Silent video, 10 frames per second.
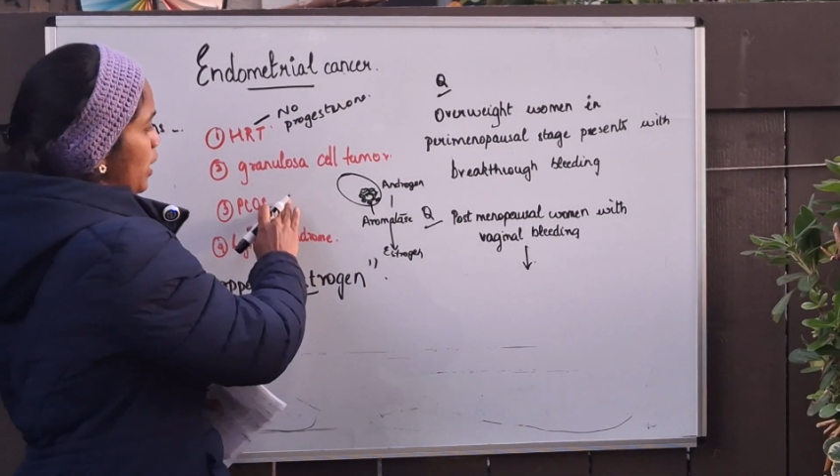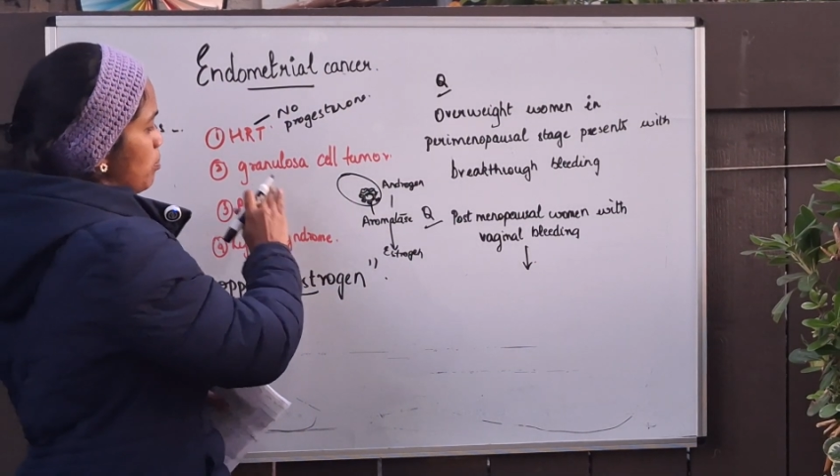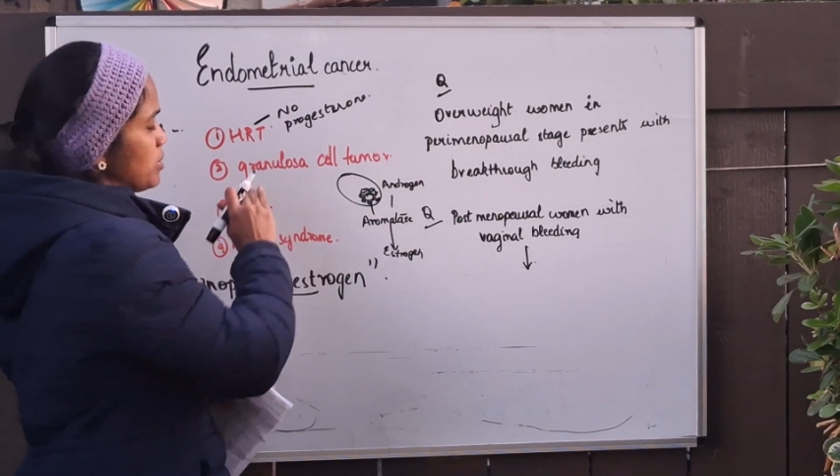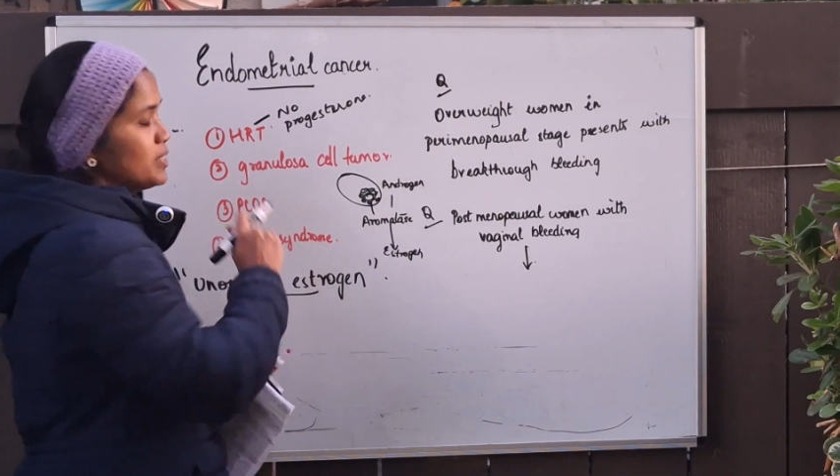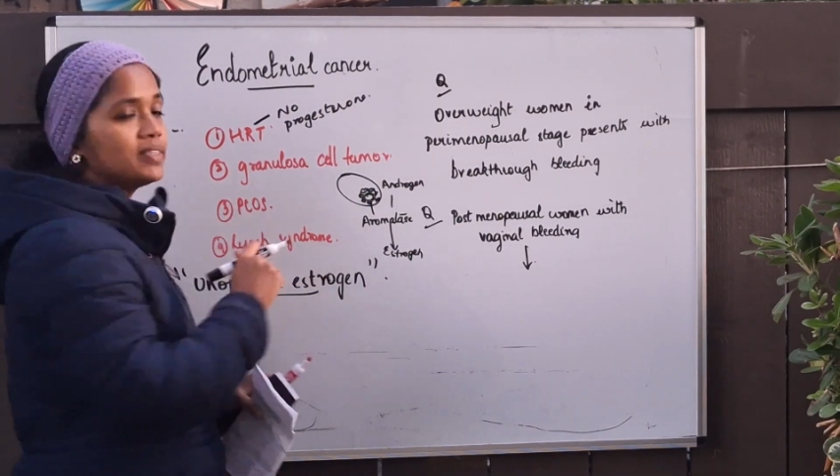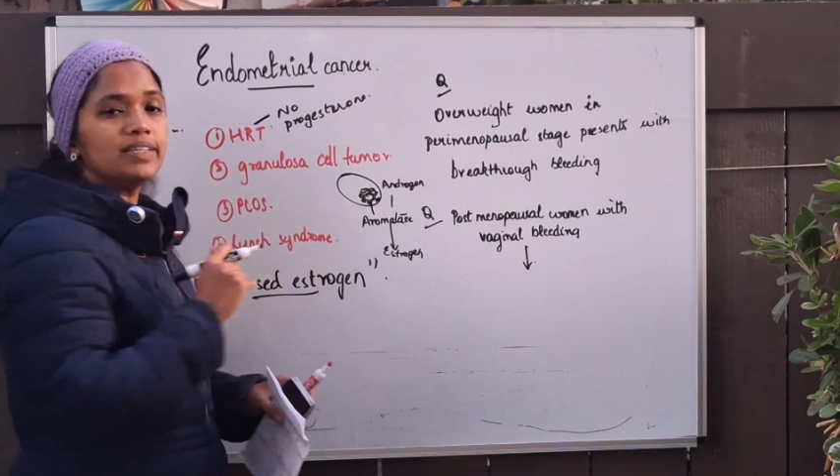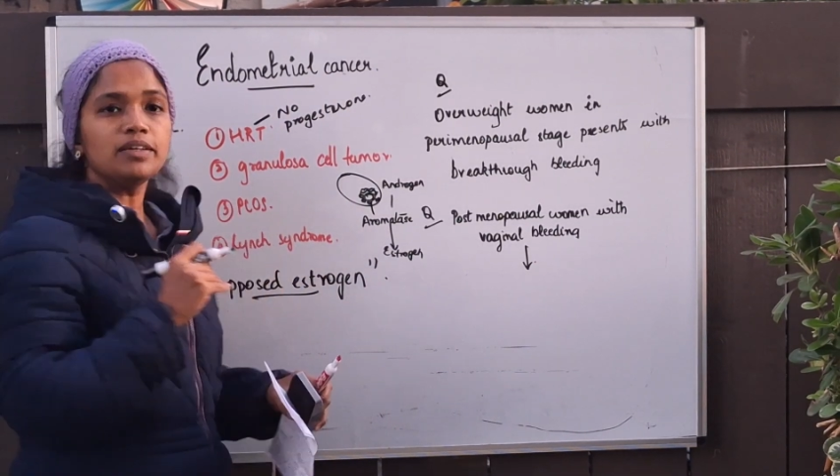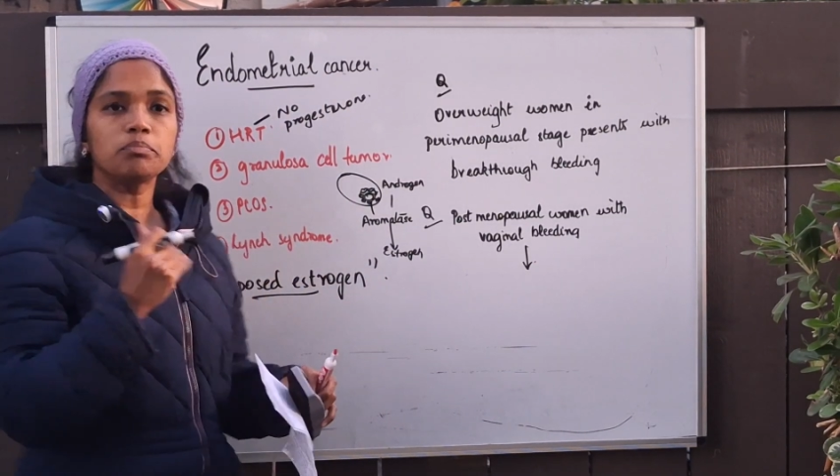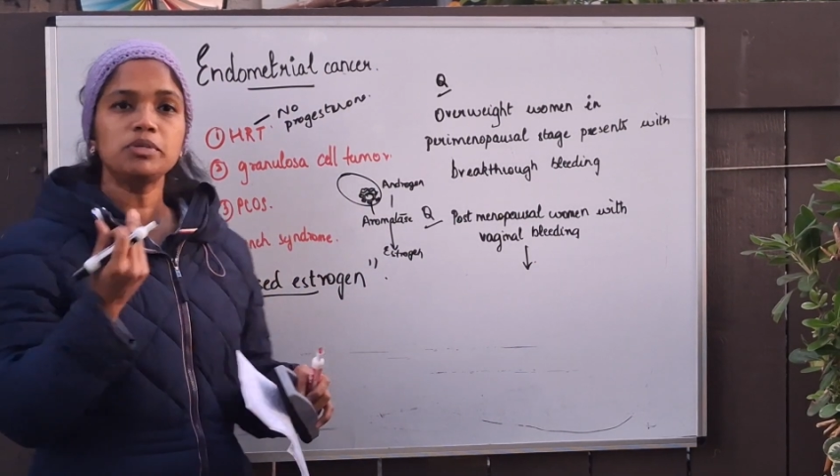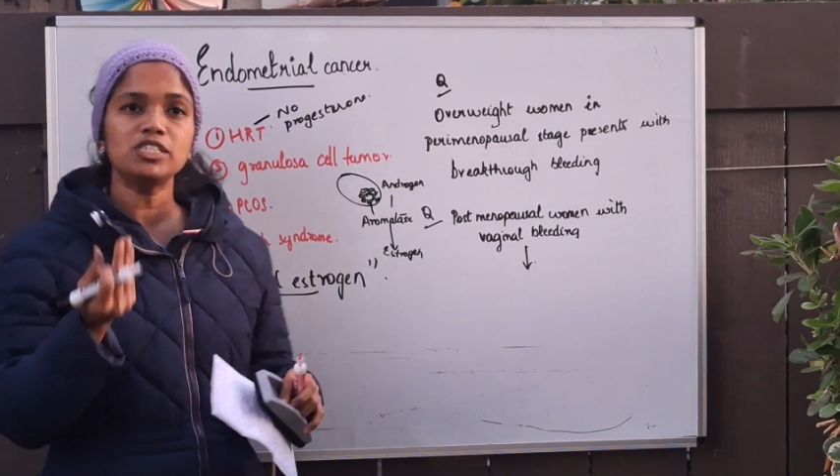happens in
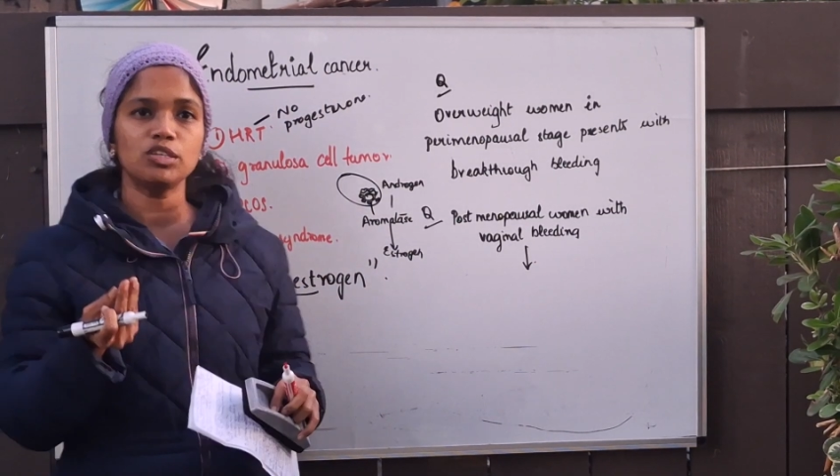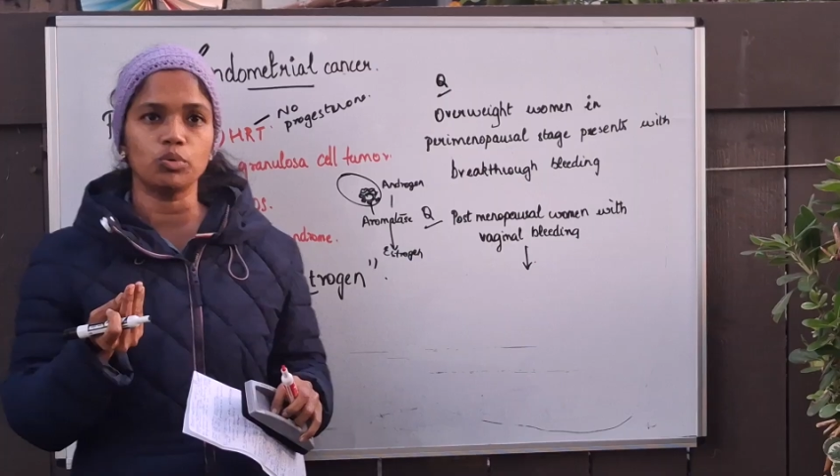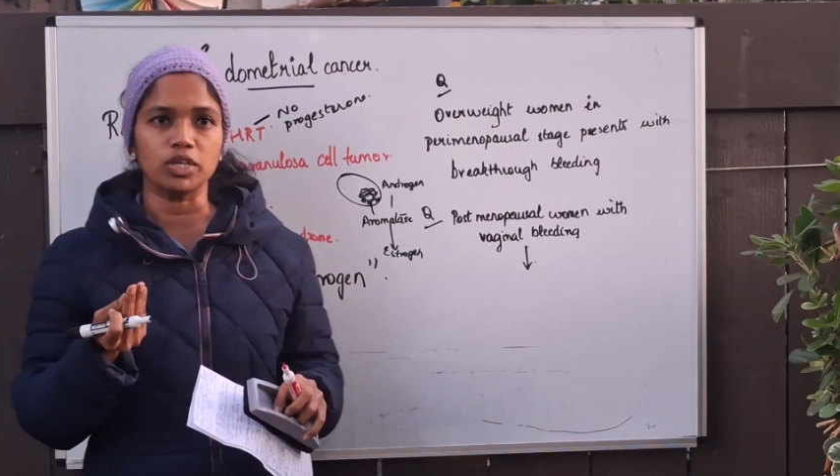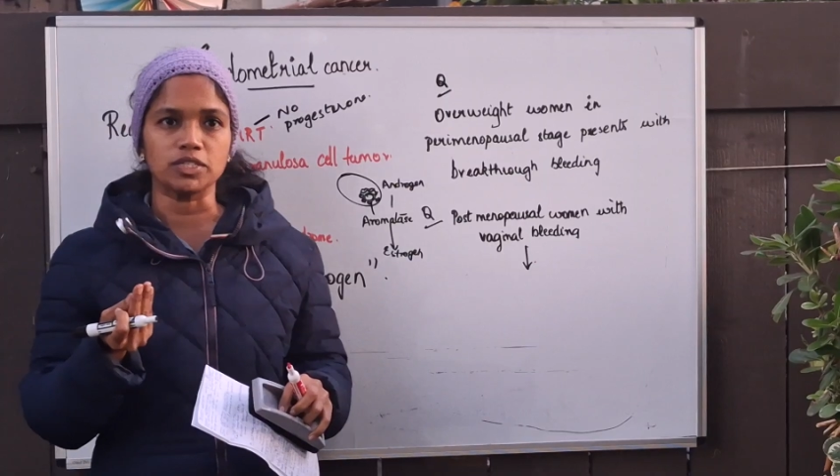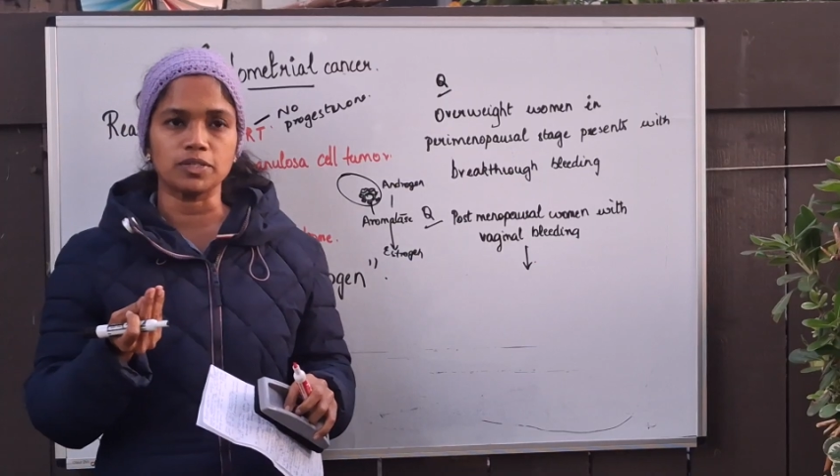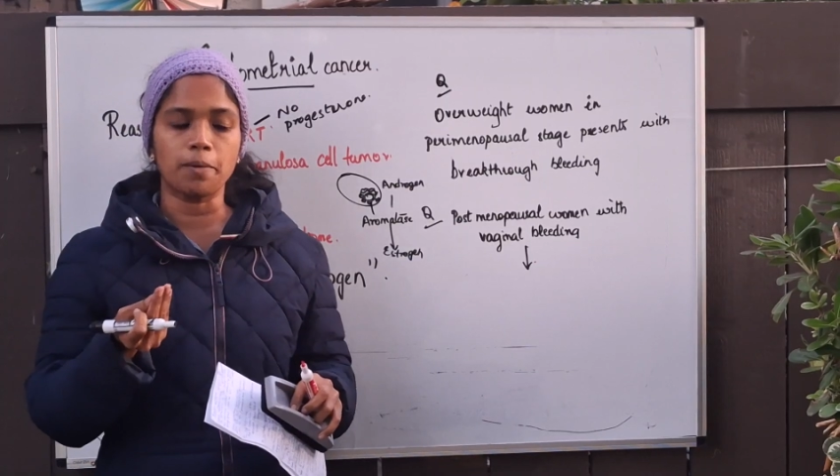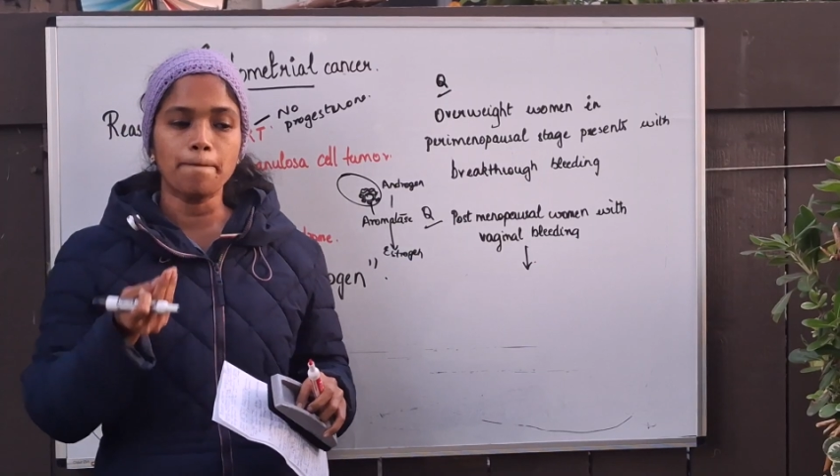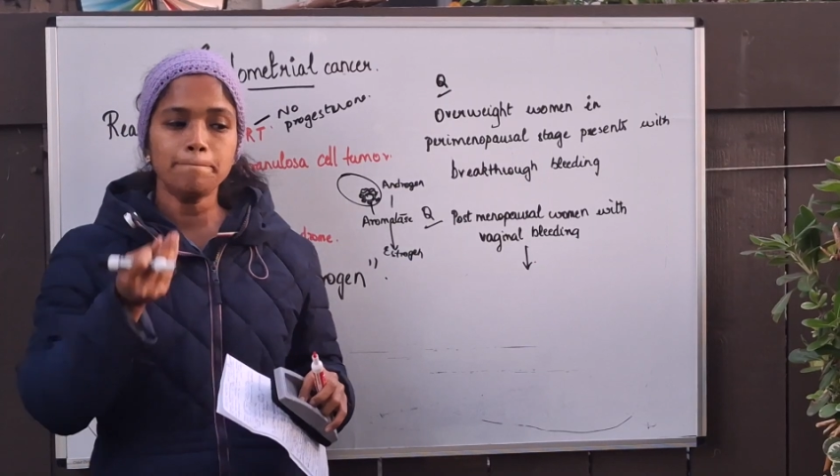PCOS?